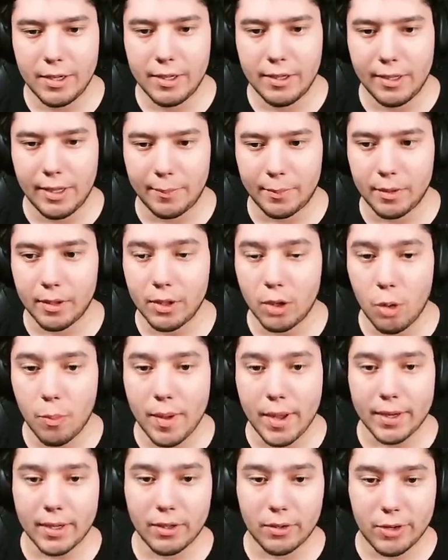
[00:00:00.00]
I'm gonna go
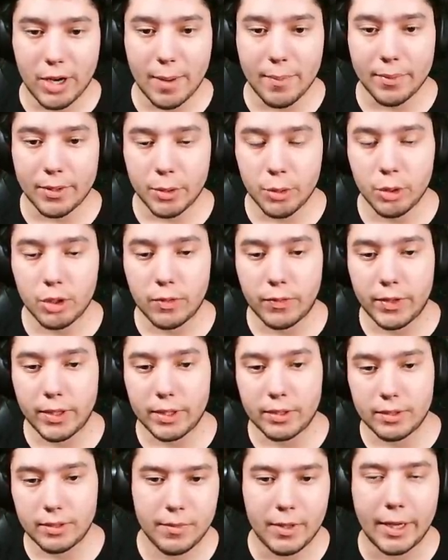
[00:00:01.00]
back and grab a
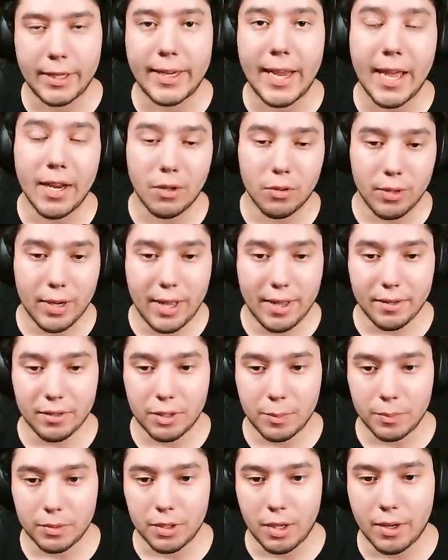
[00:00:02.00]
crucifix, a candle, and
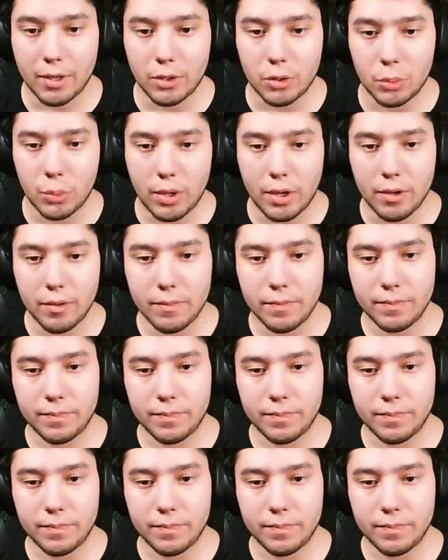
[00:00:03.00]
some salt as well.